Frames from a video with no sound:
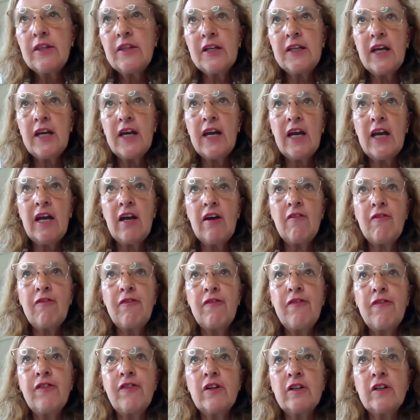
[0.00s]
that have
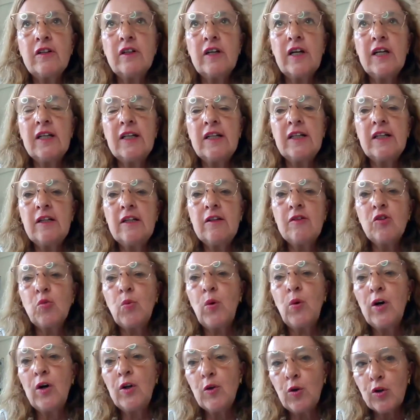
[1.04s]
at least
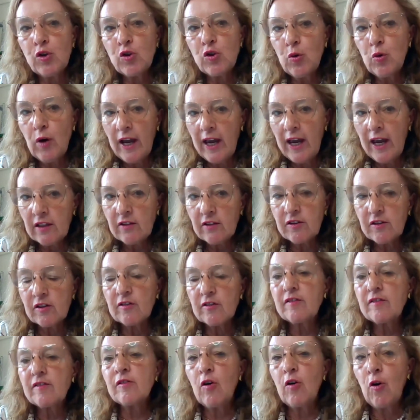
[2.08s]
1 or 2
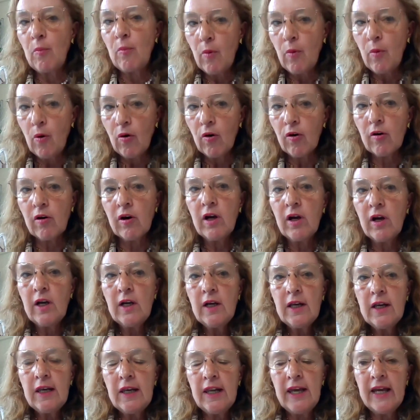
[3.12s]
hectares or more
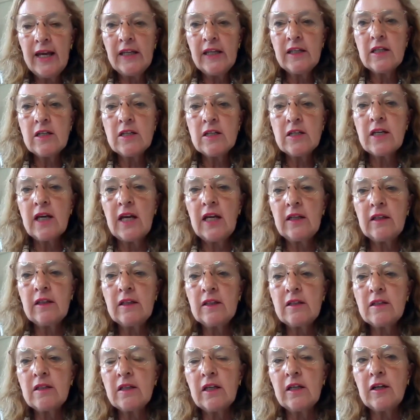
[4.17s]
land,
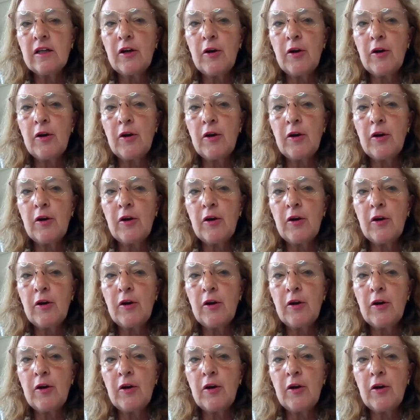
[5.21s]
and